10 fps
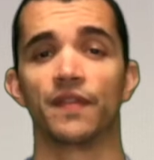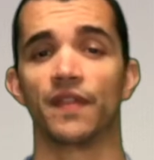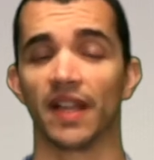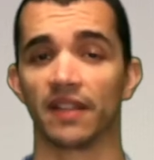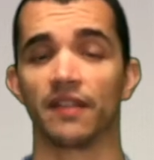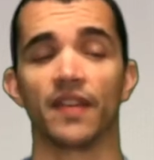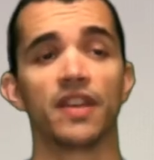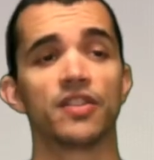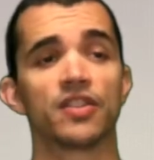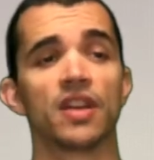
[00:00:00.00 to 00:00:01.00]
fatty
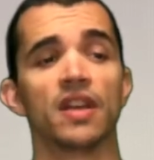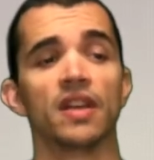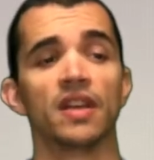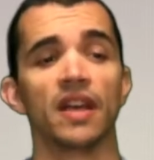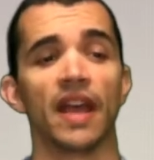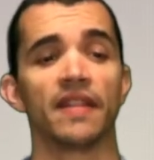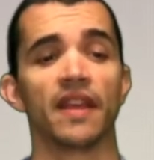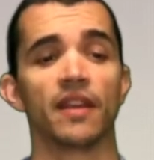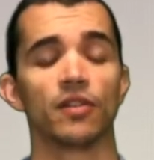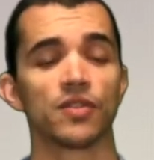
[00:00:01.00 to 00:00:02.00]
fish. And
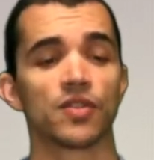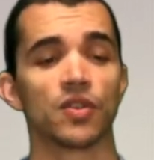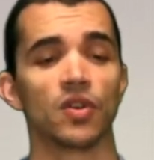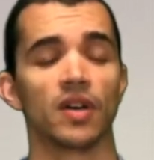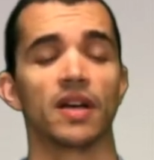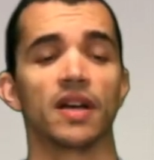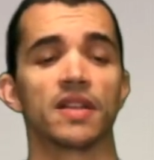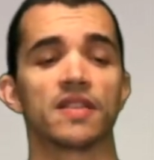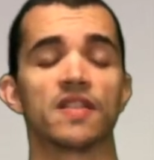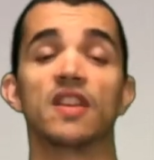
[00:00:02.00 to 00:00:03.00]
they also
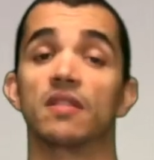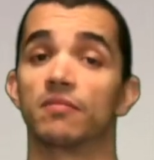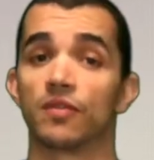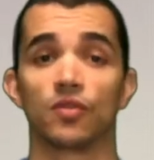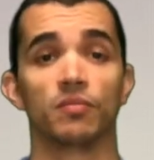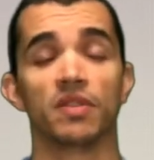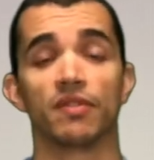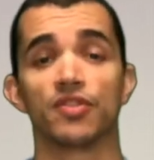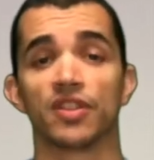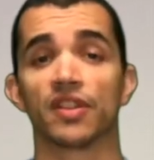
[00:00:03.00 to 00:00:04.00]
seem to be
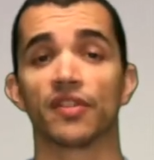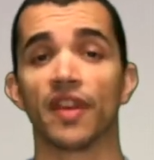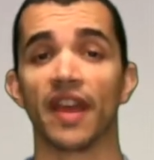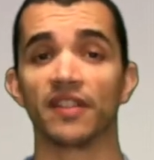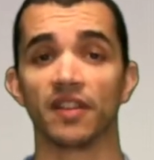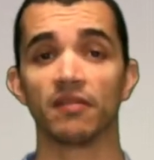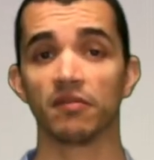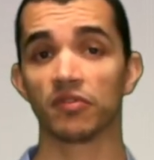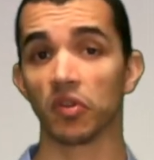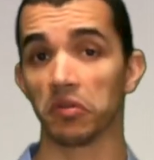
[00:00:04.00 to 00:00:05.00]
rich in creatine.
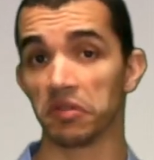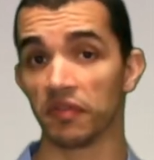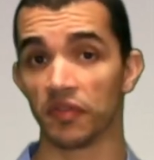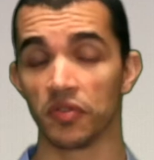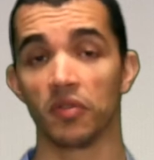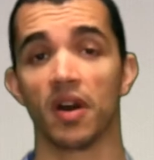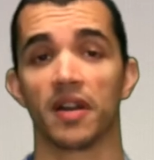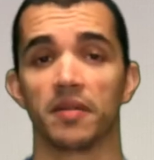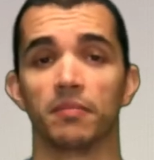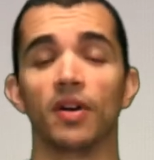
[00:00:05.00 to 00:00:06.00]
So if you
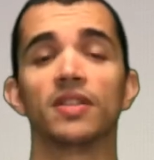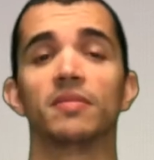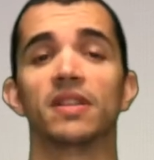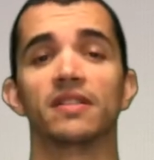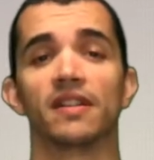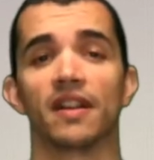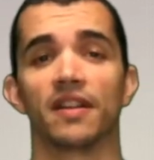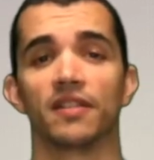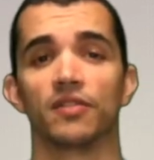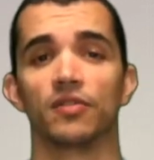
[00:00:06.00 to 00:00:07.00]
are a bodybuilder
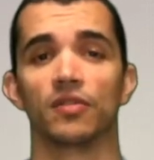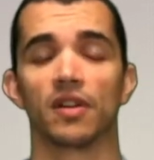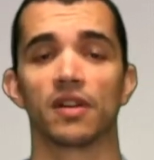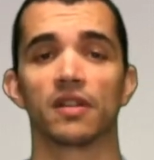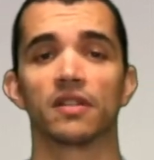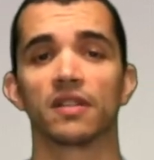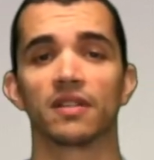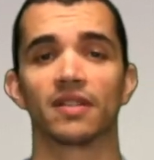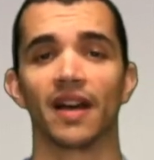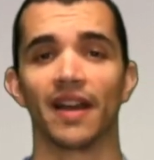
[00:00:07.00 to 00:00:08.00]
and you are
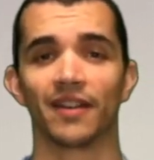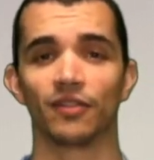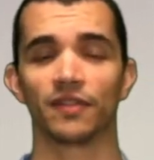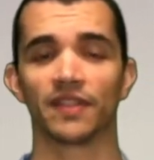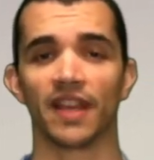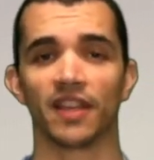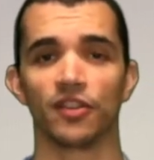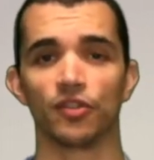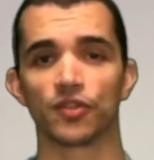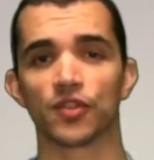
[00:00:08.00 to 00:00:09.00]
tired of
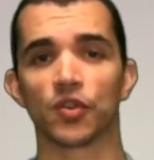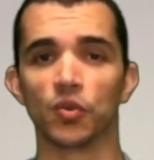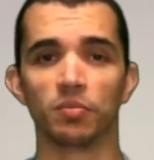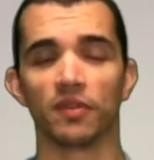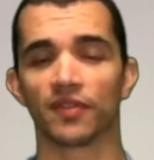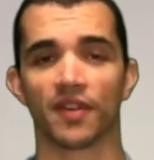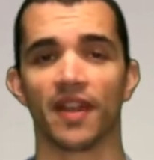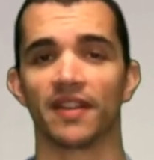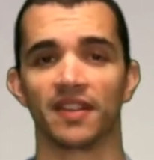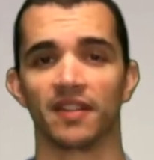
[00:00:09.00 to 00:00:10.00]
taking your scoop of
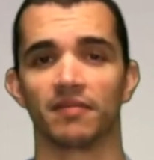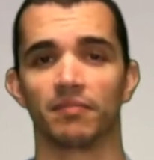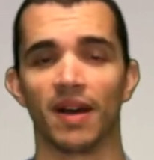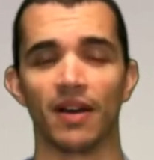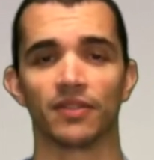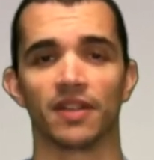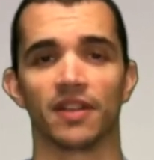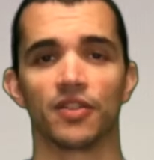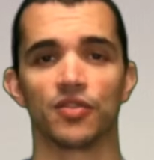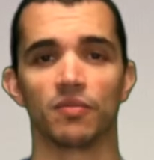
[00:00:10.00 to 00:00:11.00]
creatine powder
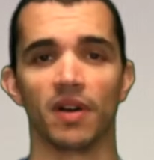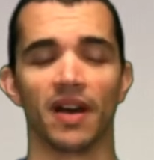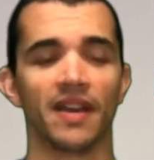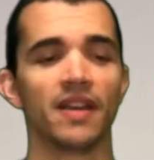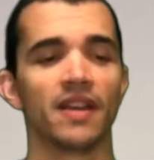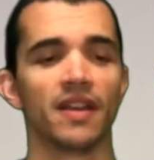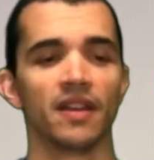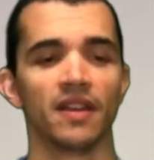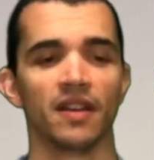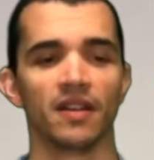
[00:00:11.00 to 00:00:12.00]
that you buy,
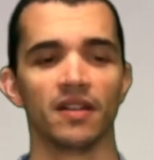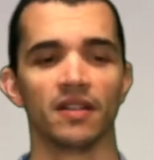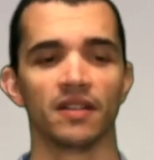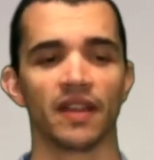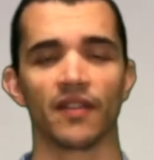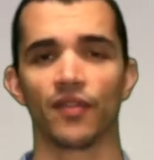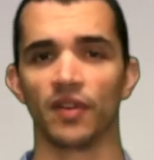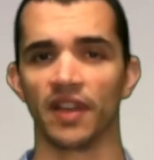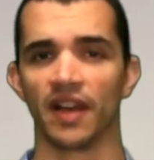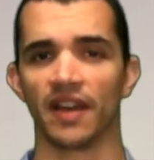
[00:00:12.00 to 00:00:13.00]

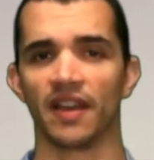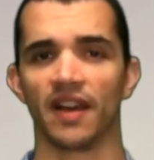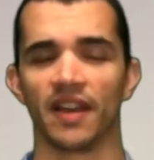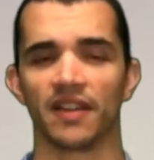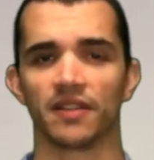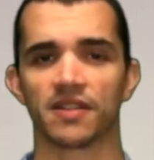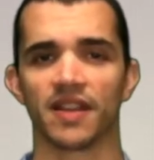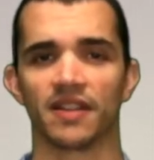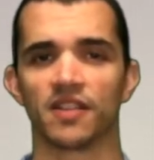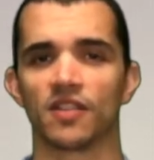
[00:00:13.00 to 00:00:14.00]
thankfully I
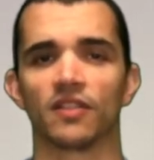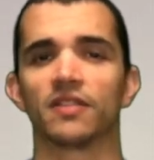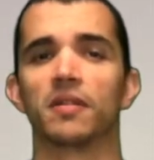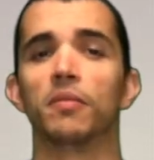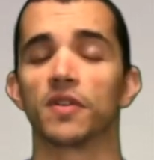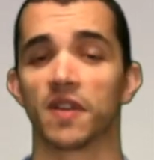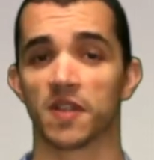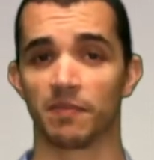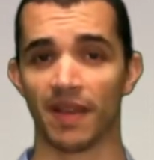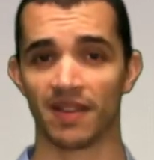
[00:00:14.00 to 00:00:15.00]
understand it's not the most
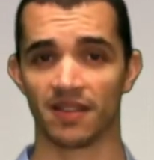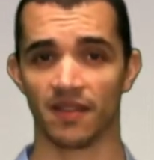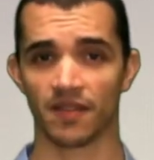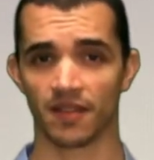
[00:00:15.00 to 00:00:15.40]
expensive